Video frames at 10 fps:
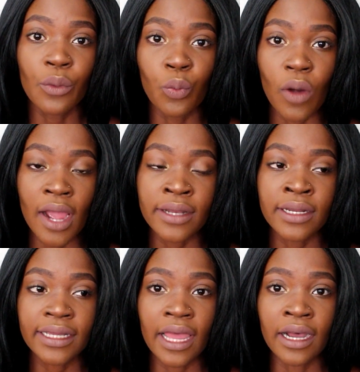
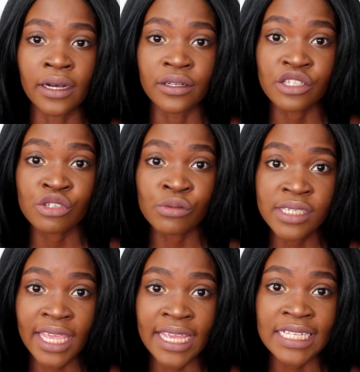one
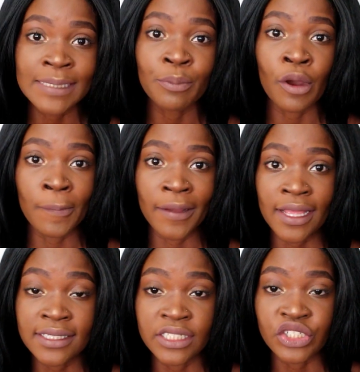suitcase per
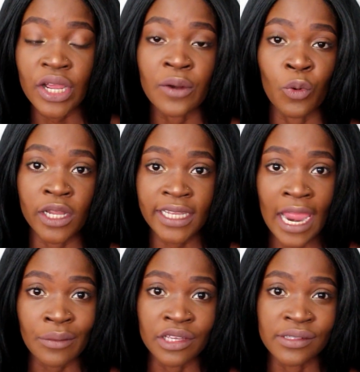passenger and one
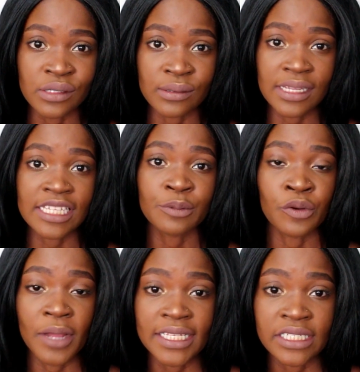carry-on suitcase per
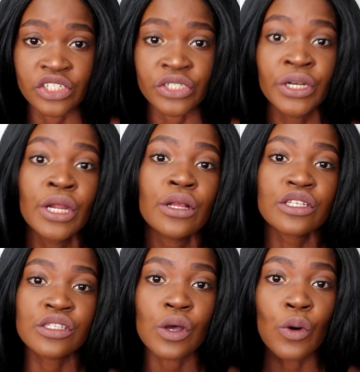passenger.
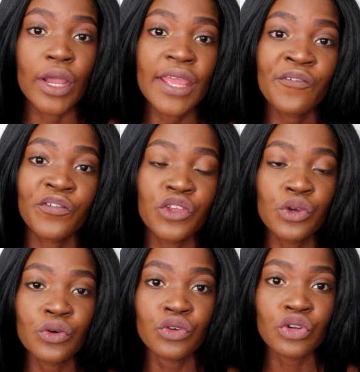So if
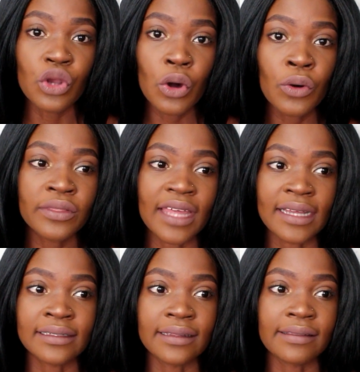you know
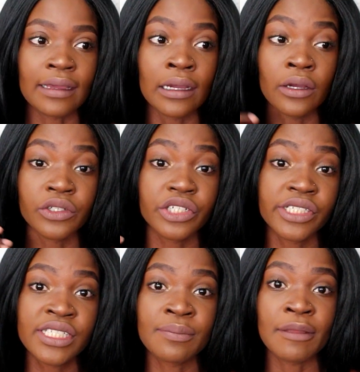that there are
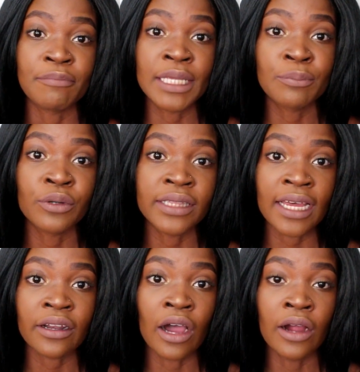going to be people
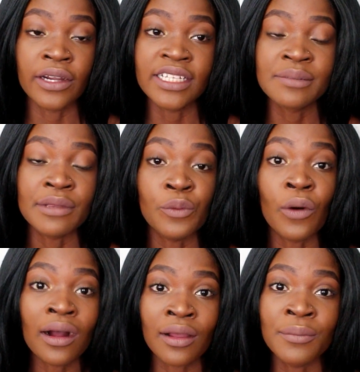that are going to be
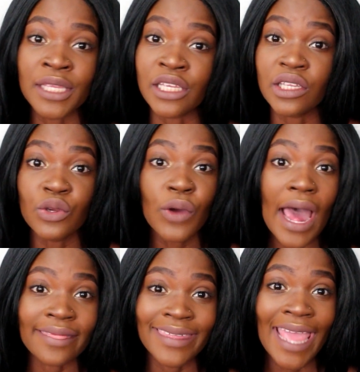welcoming you
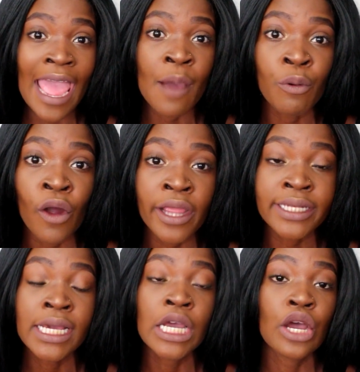at the
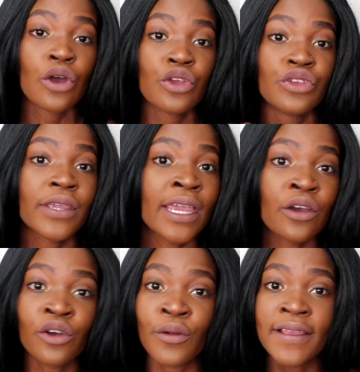airport, you can
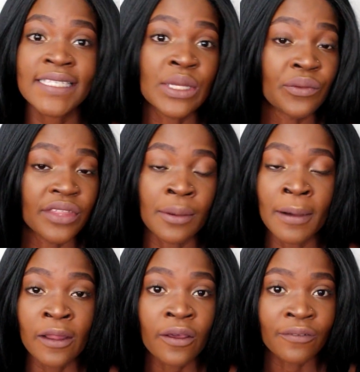go crazy with the
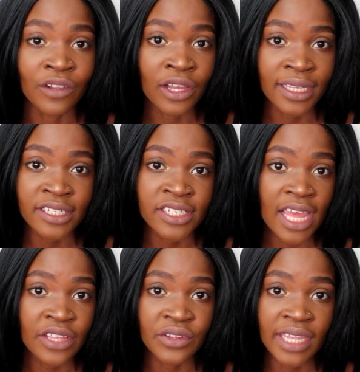amount of luggage
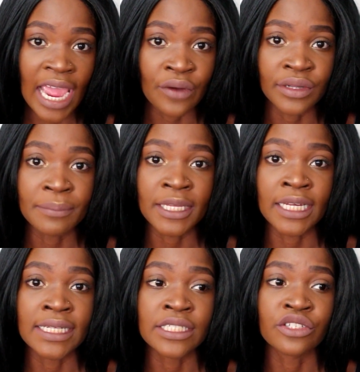that you carry,
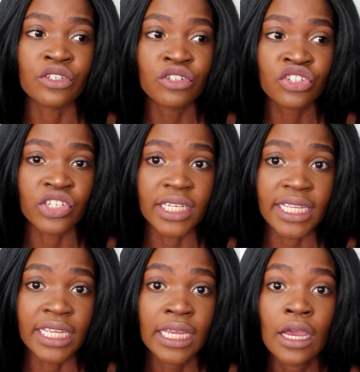because
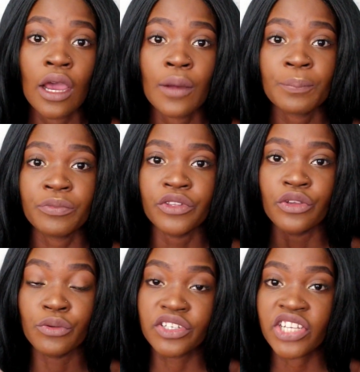usually
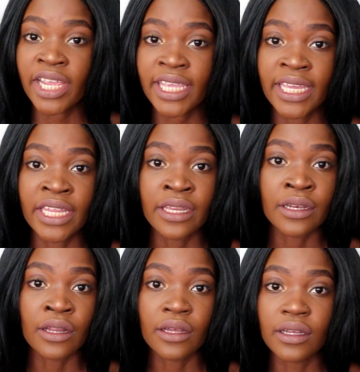you would check
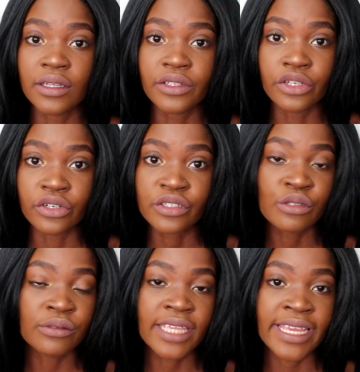in your
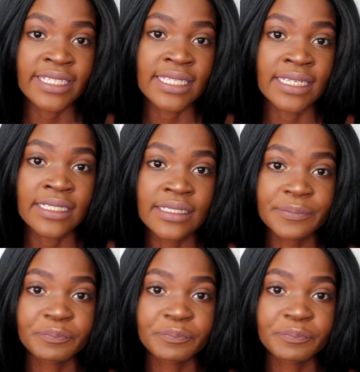suitcases,